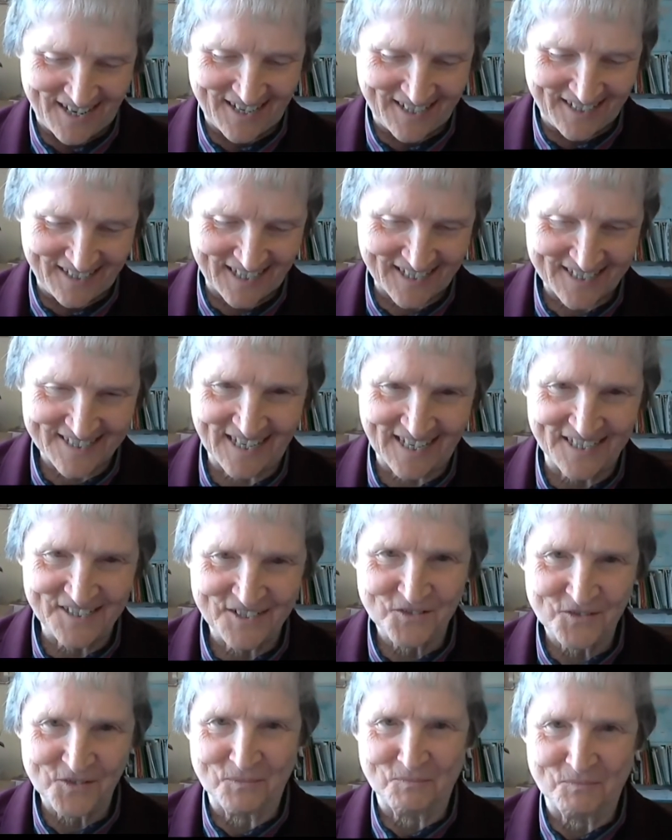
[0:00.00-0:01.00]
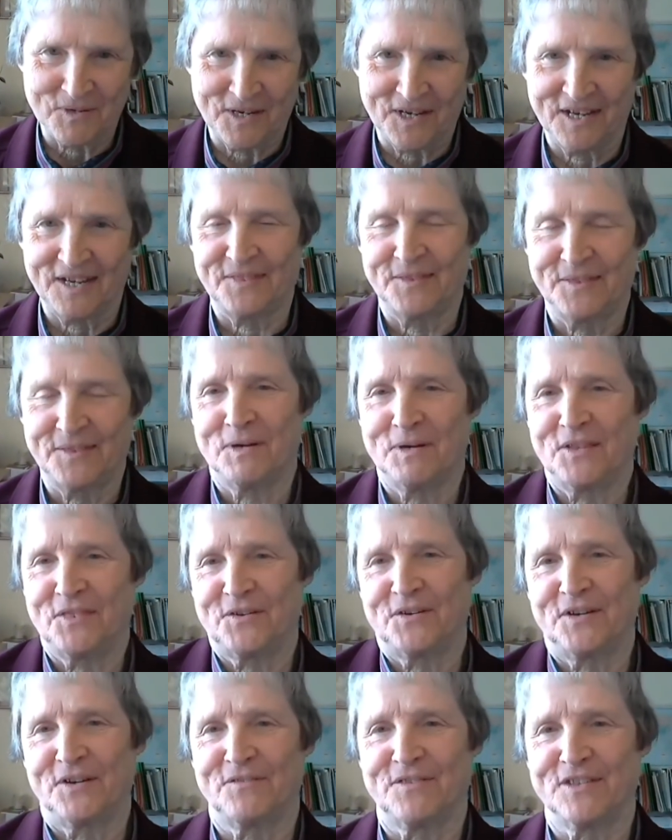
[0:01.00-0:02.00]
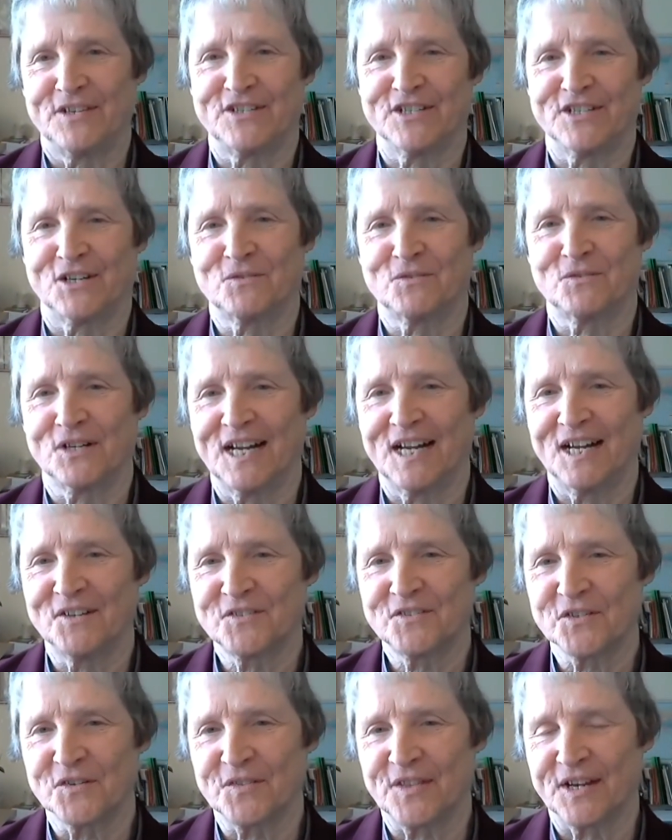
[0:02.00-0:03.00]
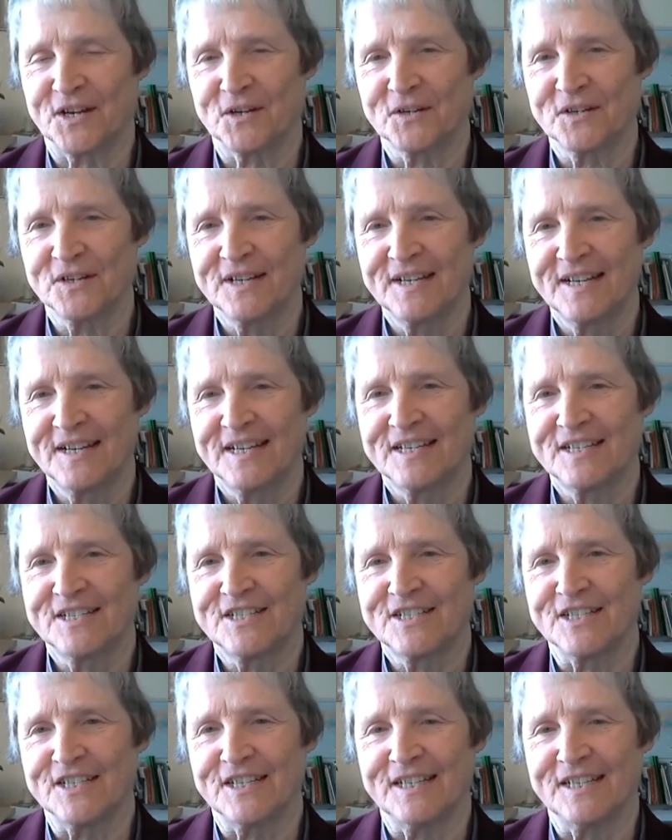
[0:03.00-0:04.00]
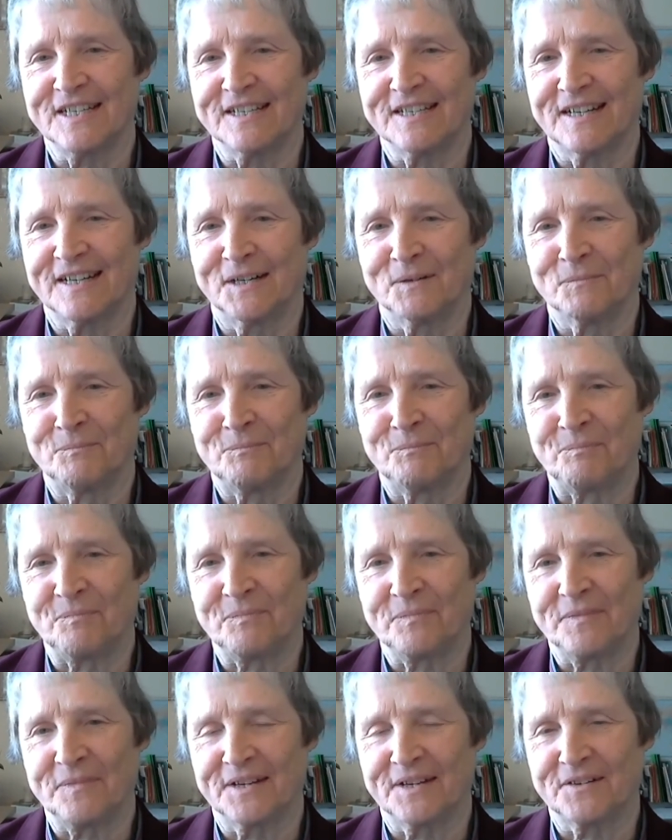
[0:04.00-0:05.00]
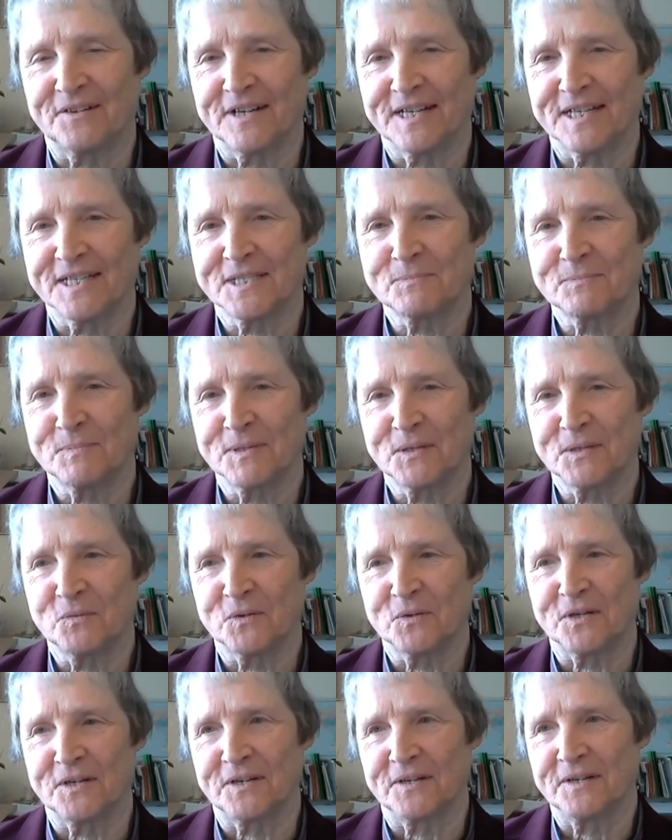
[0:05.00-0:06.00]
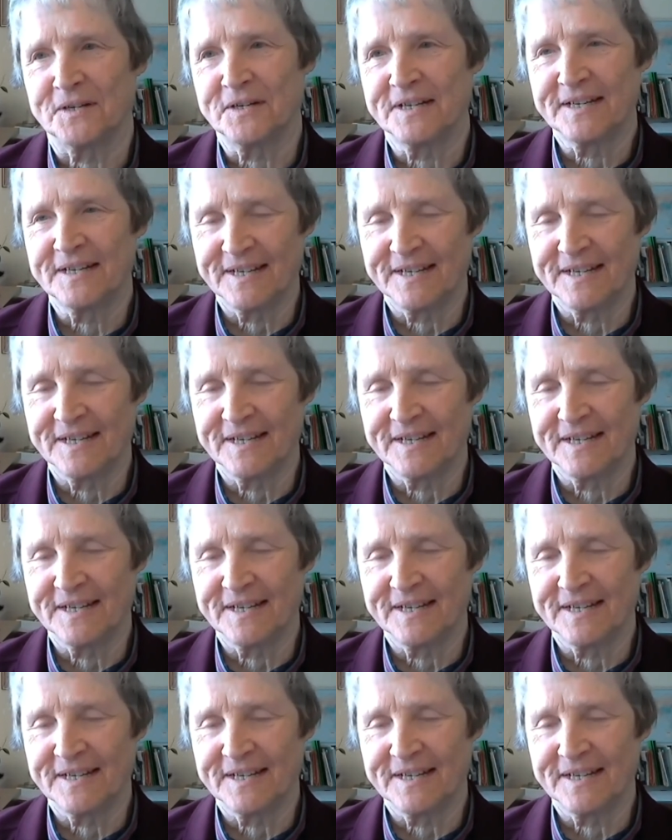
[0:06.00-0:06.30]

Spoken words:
yes, I knew the mother of the general counsel there. She and her husband were